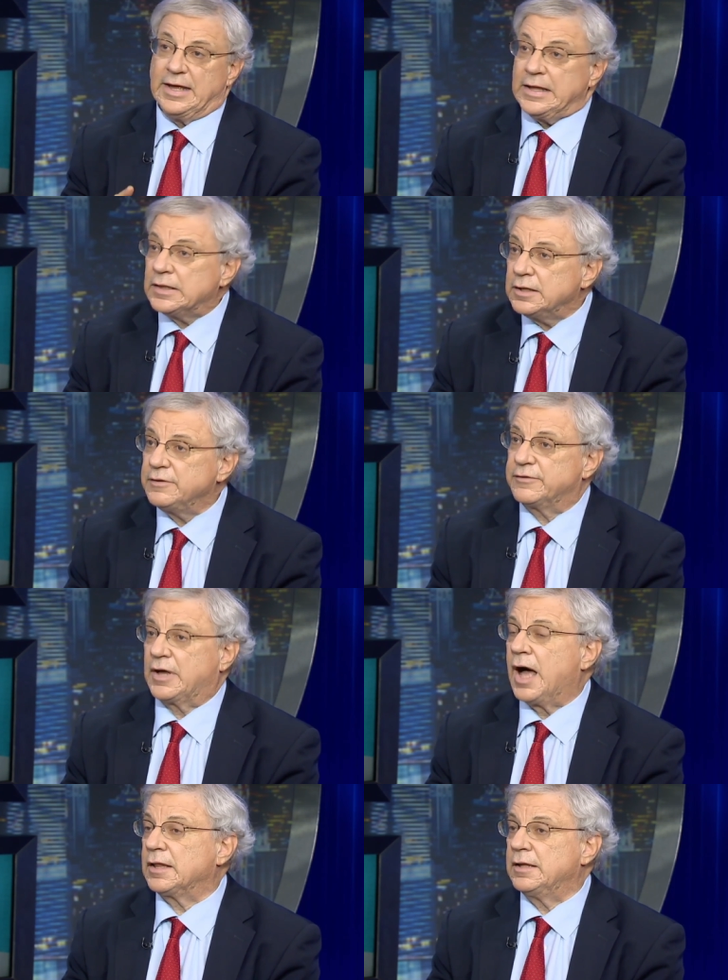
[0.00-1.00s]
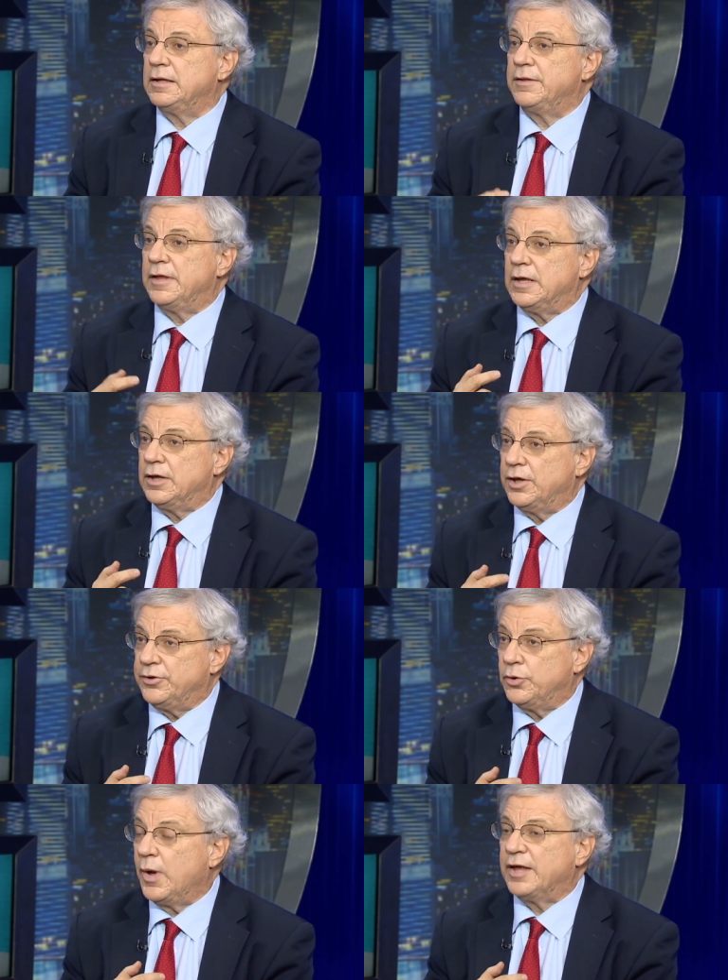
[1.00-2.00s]
England, Scotland, the
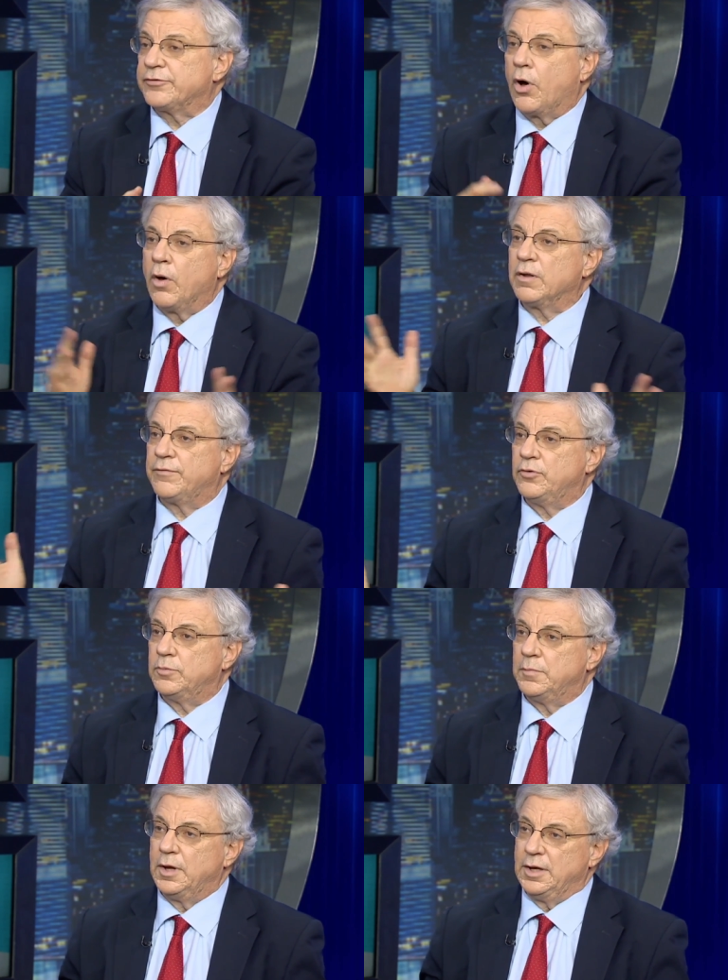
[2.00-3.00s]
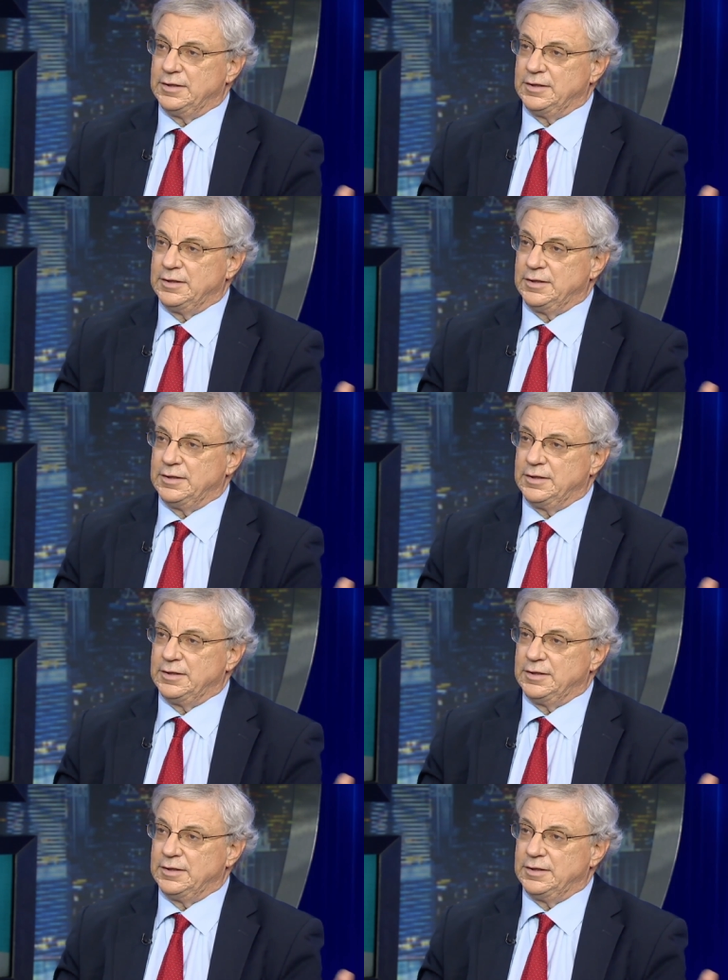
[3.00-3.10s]
U.S., all of whom